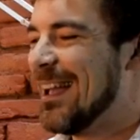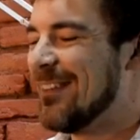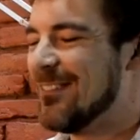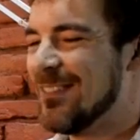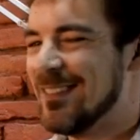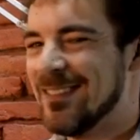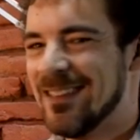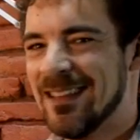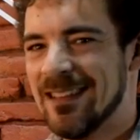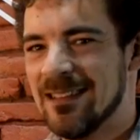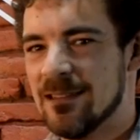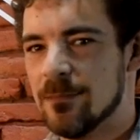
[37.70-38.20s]
I
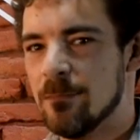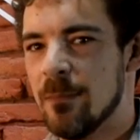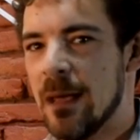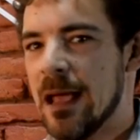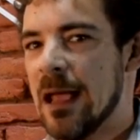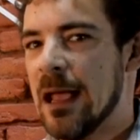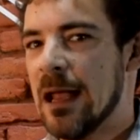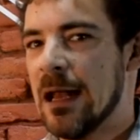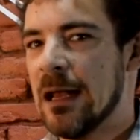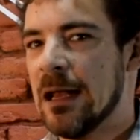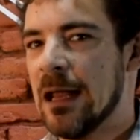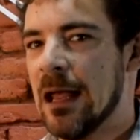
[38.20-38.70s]
have since
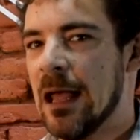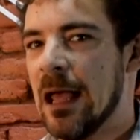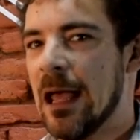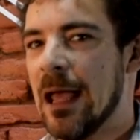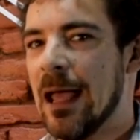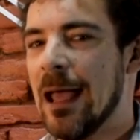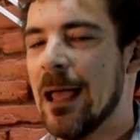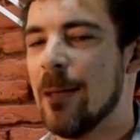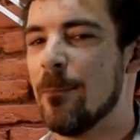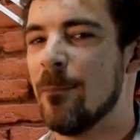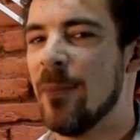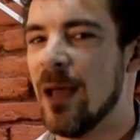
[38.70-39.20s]
made
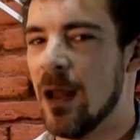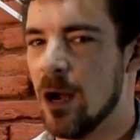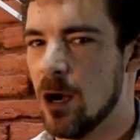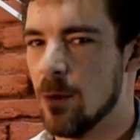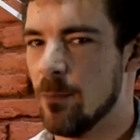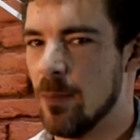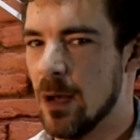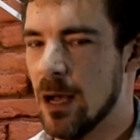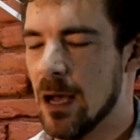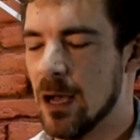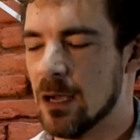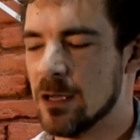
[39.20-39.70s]
a
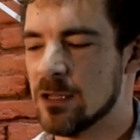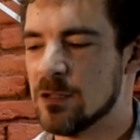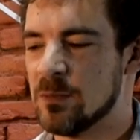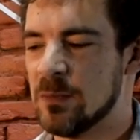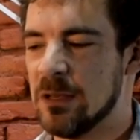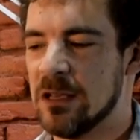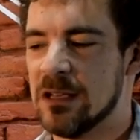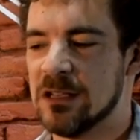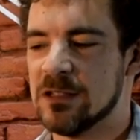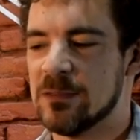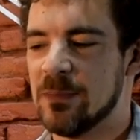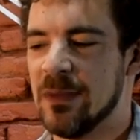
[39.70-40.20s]
better box
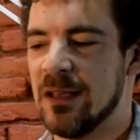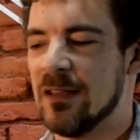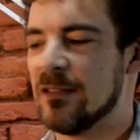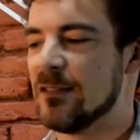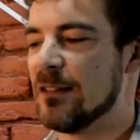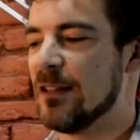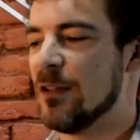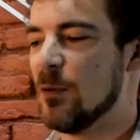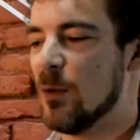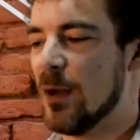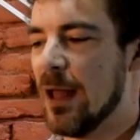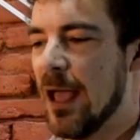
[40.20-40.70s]
because
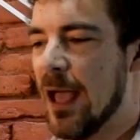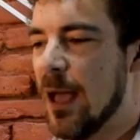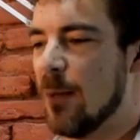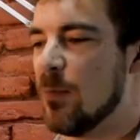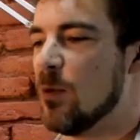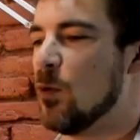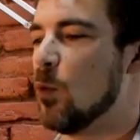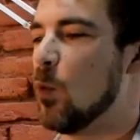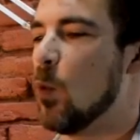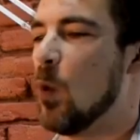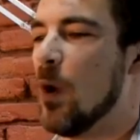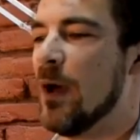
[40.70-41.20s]
basically what
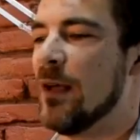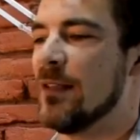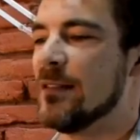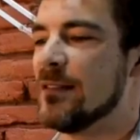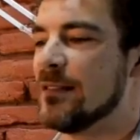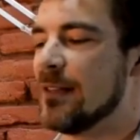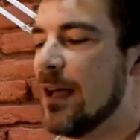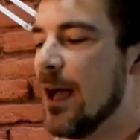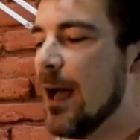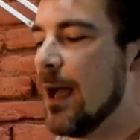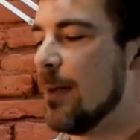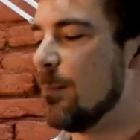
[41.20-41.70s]
happened
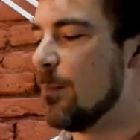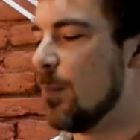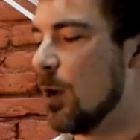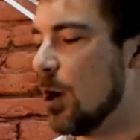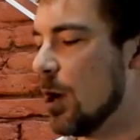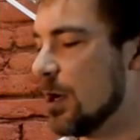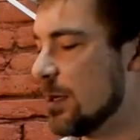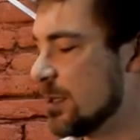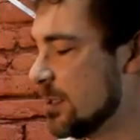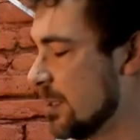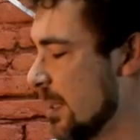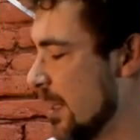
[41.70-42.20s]
was I
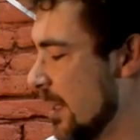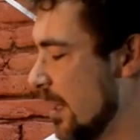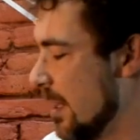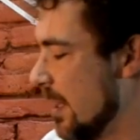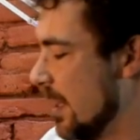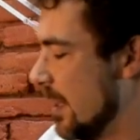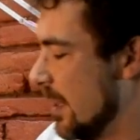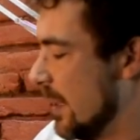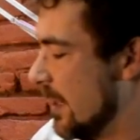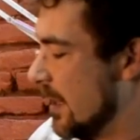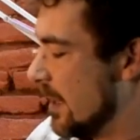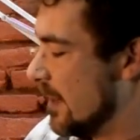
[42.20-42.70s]
bought
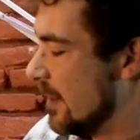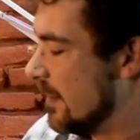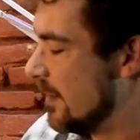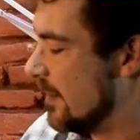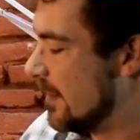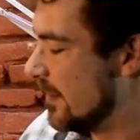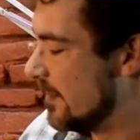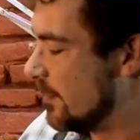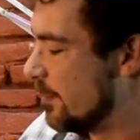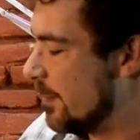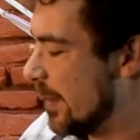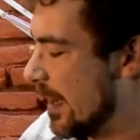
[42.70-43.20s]

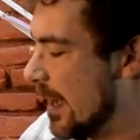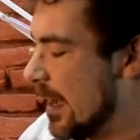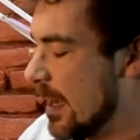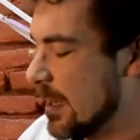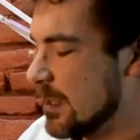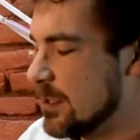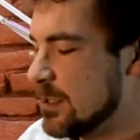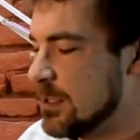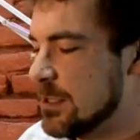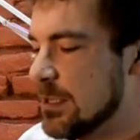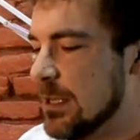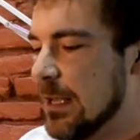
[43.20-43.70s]
this
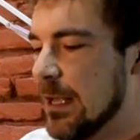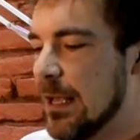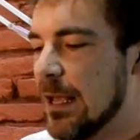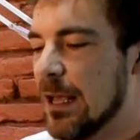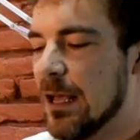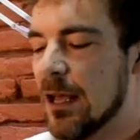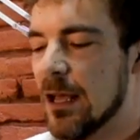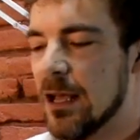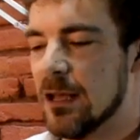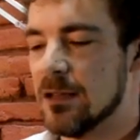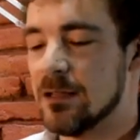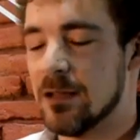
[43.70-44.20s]
box
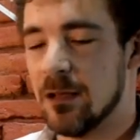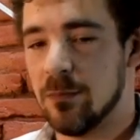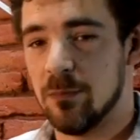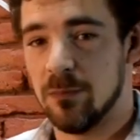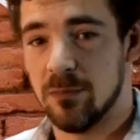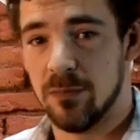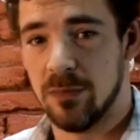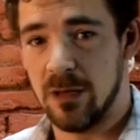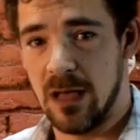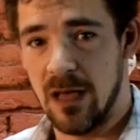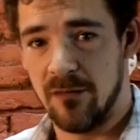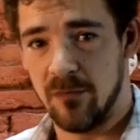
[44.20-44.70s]
uh, to
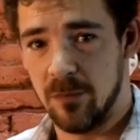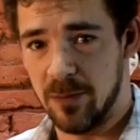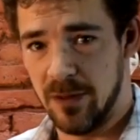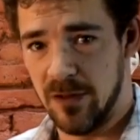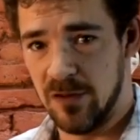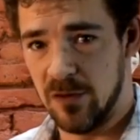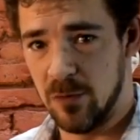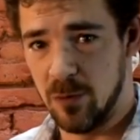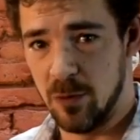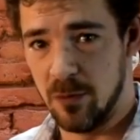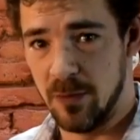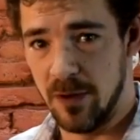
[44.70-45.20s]
have a
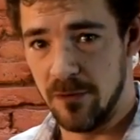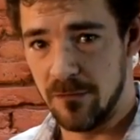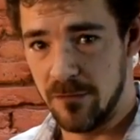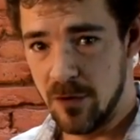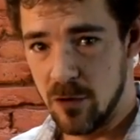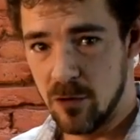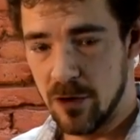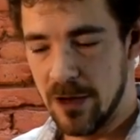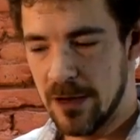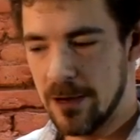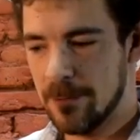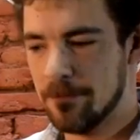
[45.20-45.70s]
place to put my
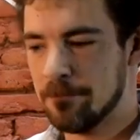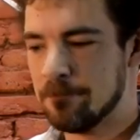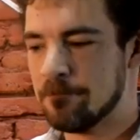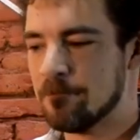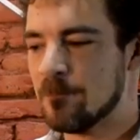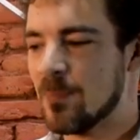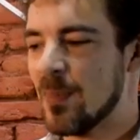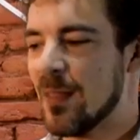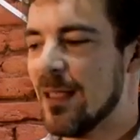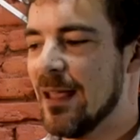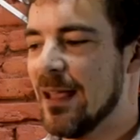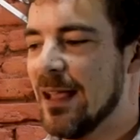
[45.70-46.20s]
phone in.
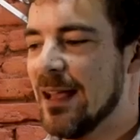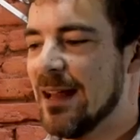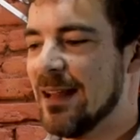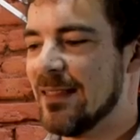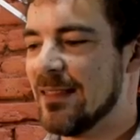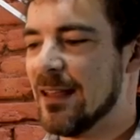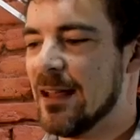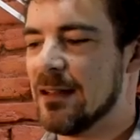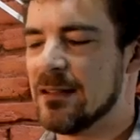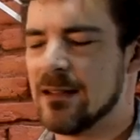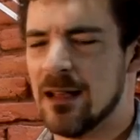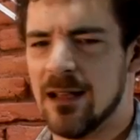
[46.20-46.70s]
And
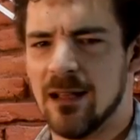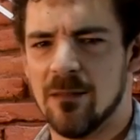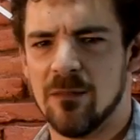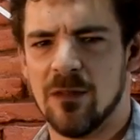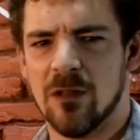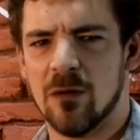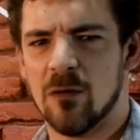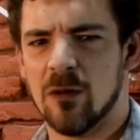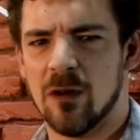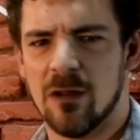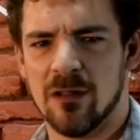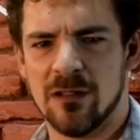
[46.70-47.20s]
at that
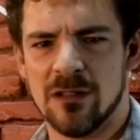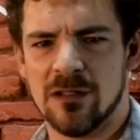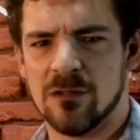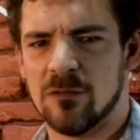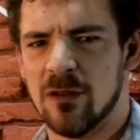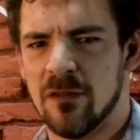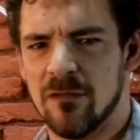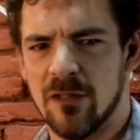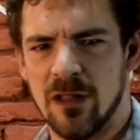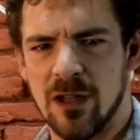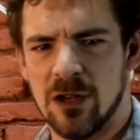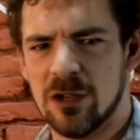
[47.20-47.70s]
time, there were all
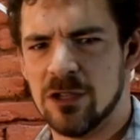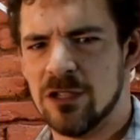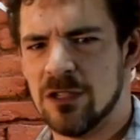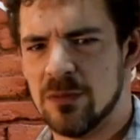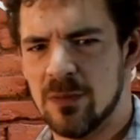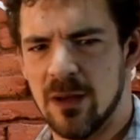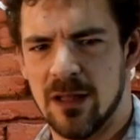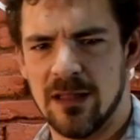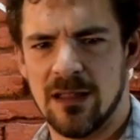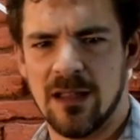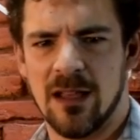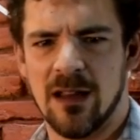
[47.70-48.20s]
these
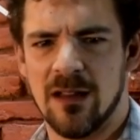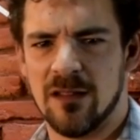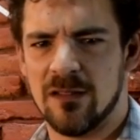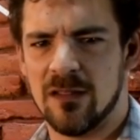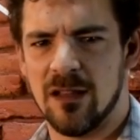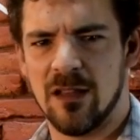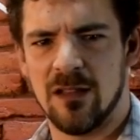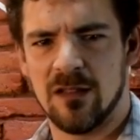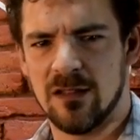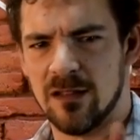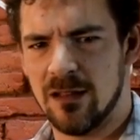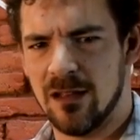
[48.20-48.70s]
revelations about the
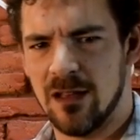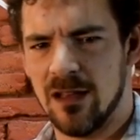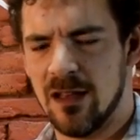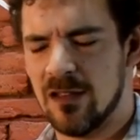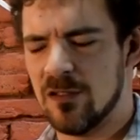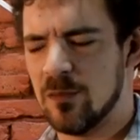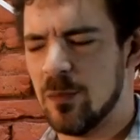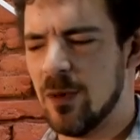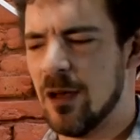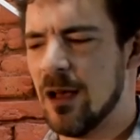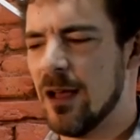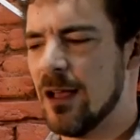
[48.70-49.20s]
NSA,
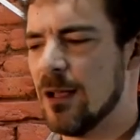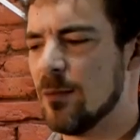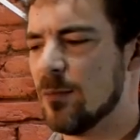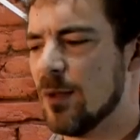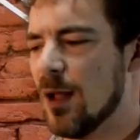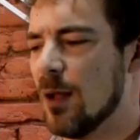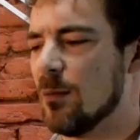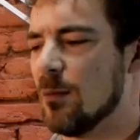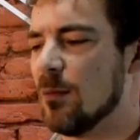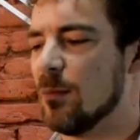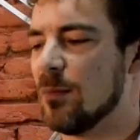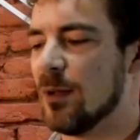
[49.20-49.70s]
CIA spying,
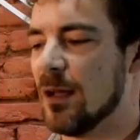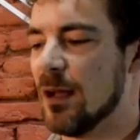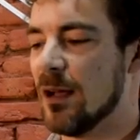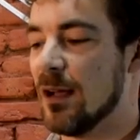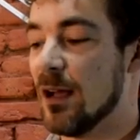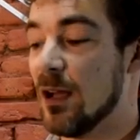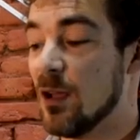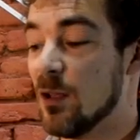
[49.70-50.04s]
blah, blah, blah.